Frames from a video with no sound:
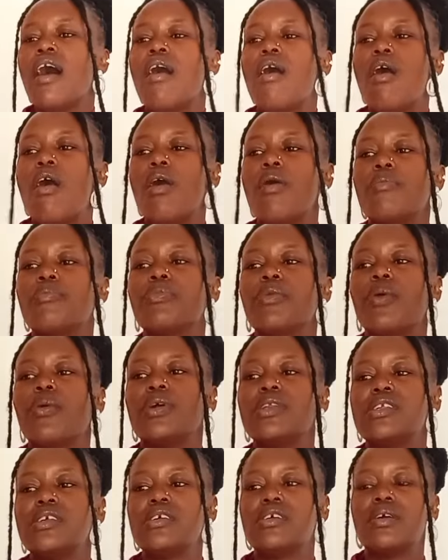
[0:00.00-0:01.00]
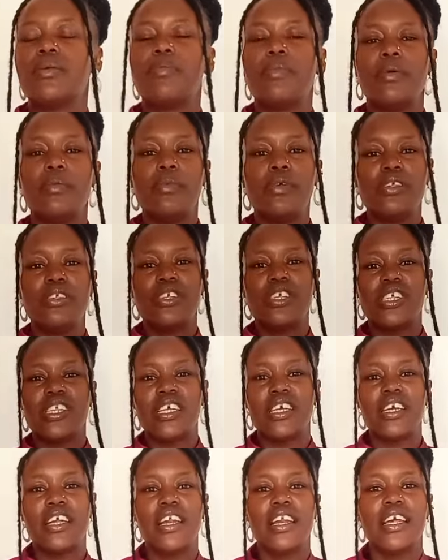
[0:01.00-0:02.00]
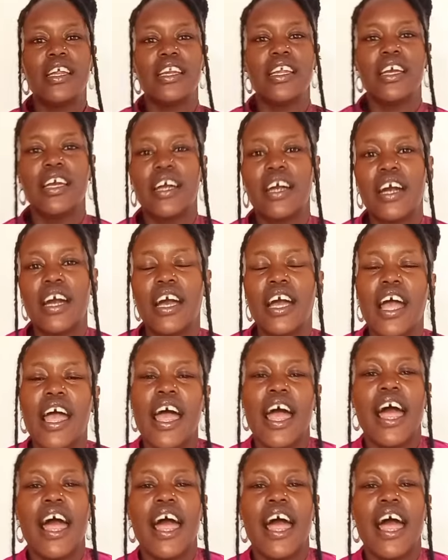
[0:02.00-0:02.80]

Now we're taking babies to the clinic